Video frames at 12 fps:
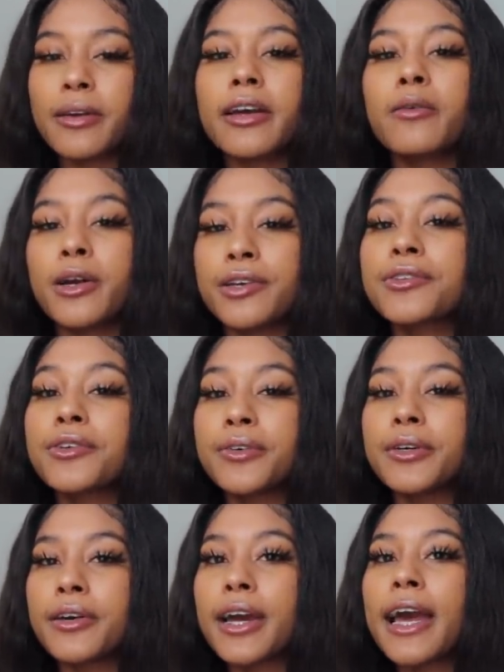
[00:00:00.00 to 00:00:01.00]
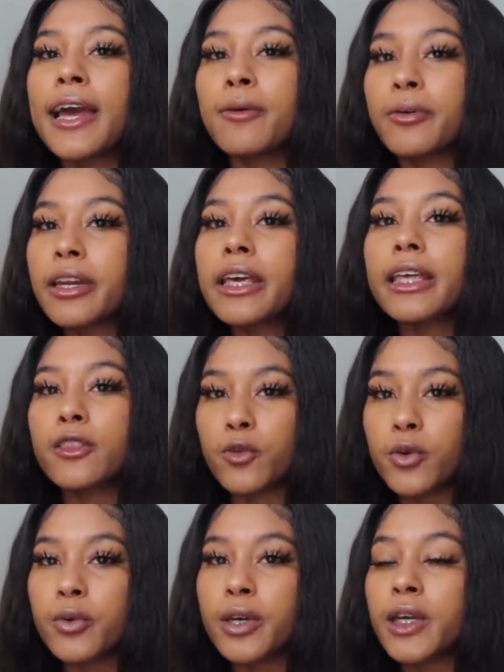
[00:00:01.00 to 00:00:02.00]
We're gonna work through it, okay? We're gonna get
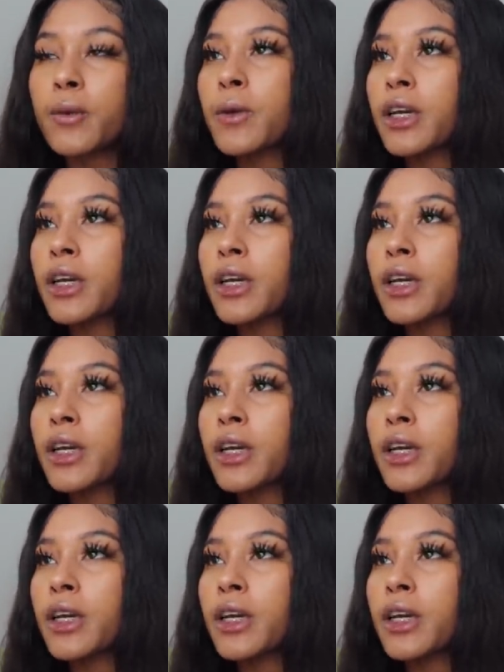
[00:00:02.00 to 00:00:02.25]
through it.